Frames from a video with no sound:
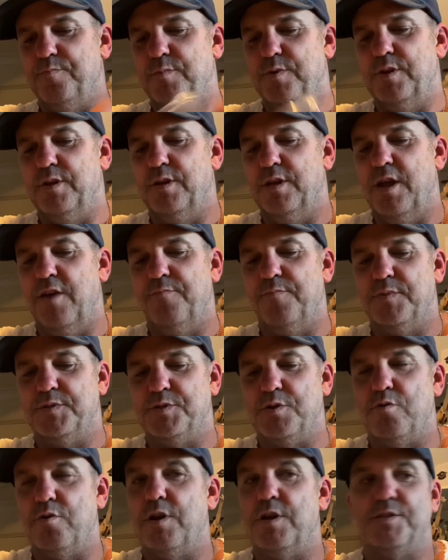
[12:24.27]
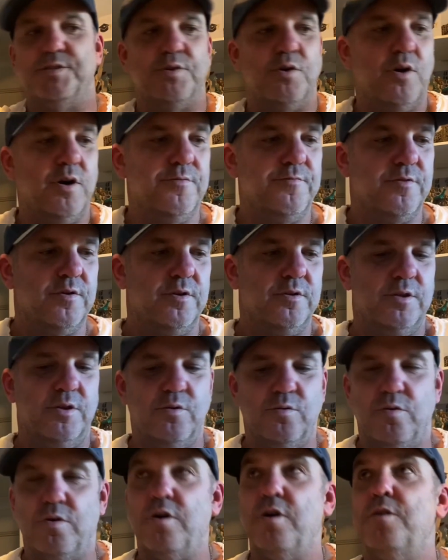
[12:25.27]
Leave Missouri aside for a little
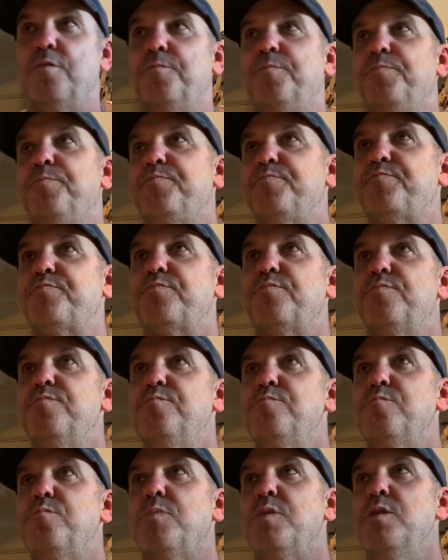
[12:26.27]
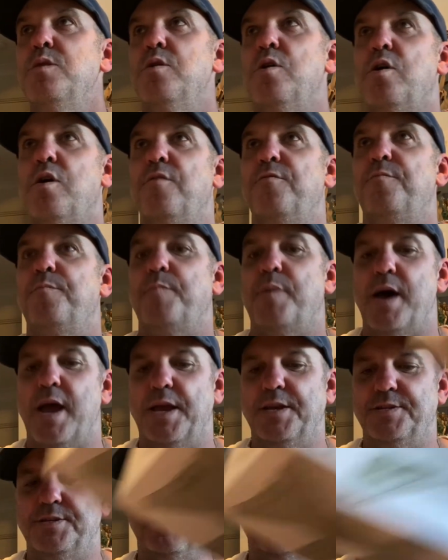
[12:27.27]
while. I've
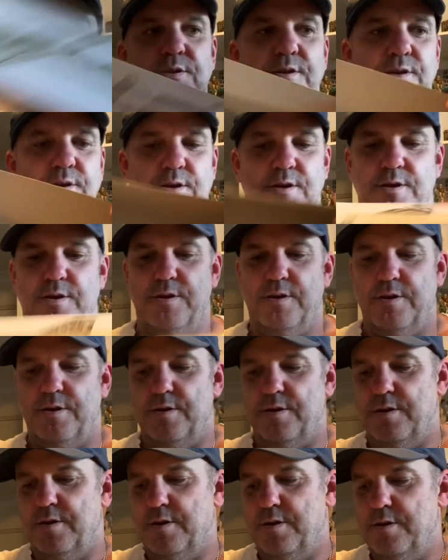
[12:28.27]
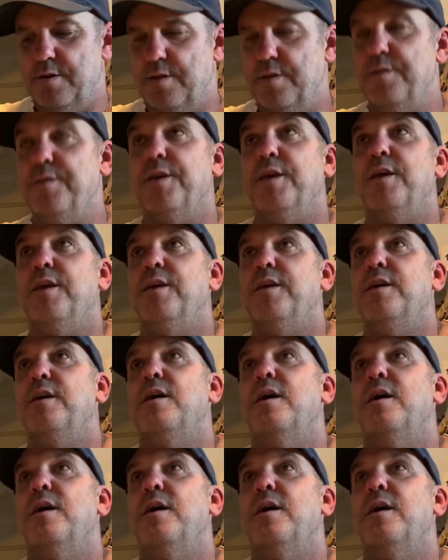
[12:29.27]
painted the